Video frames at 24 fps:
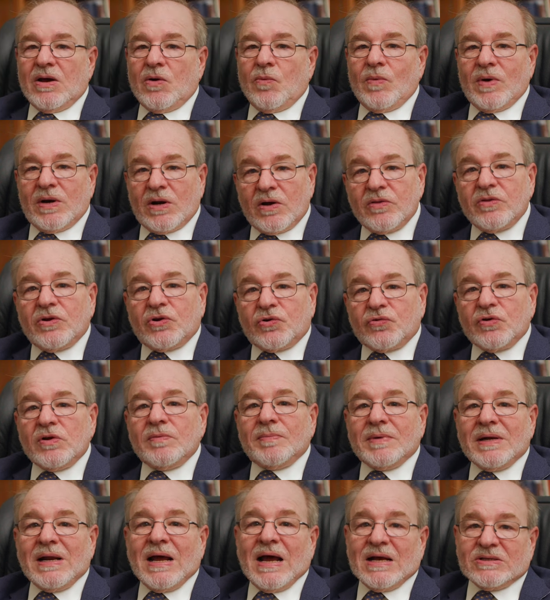When other
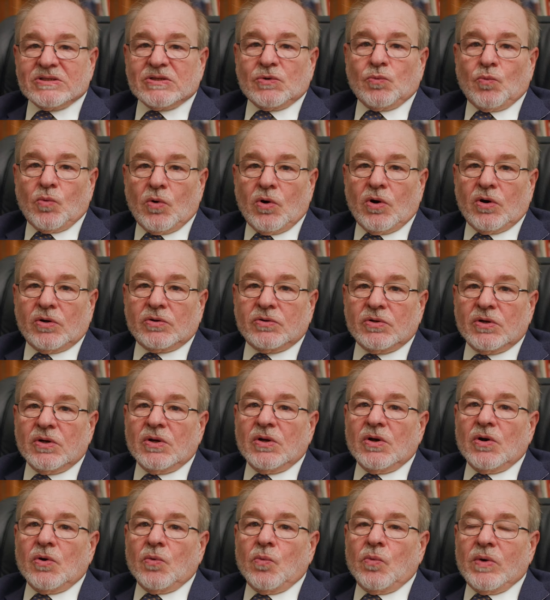treatment hasn't worked,
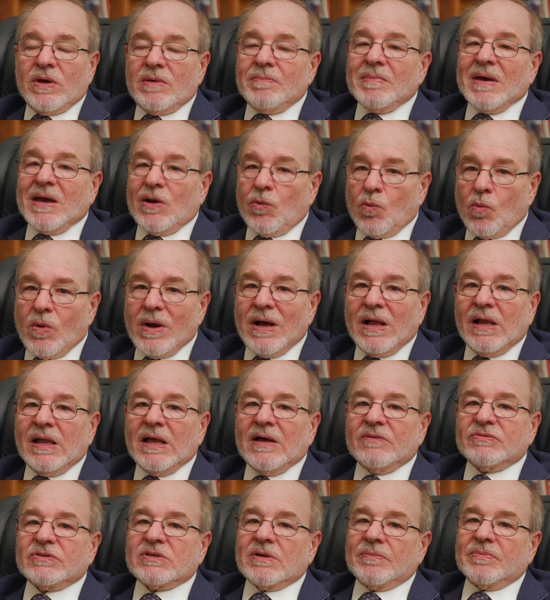we may well
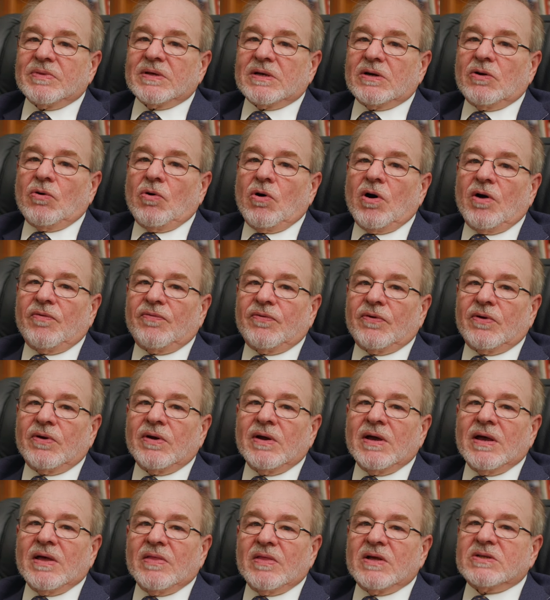have something to offer
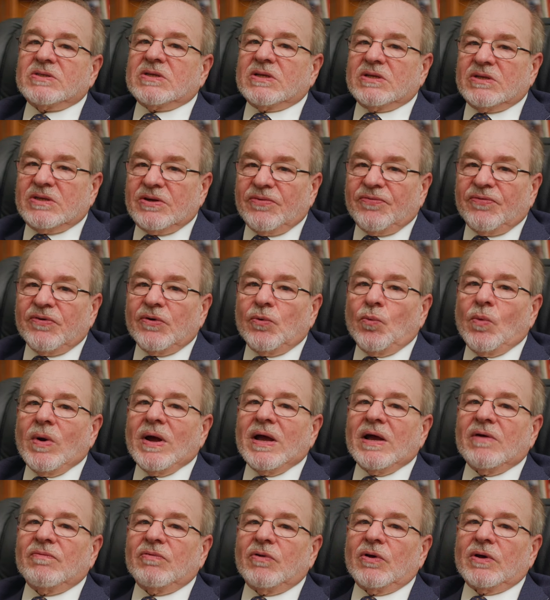that's a different
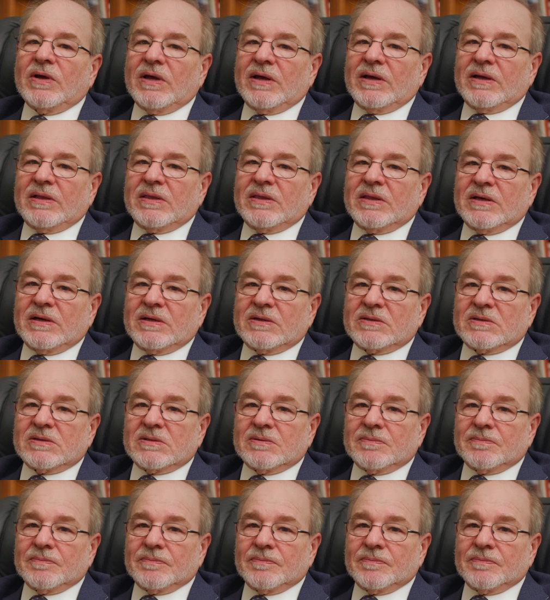way of looking at things.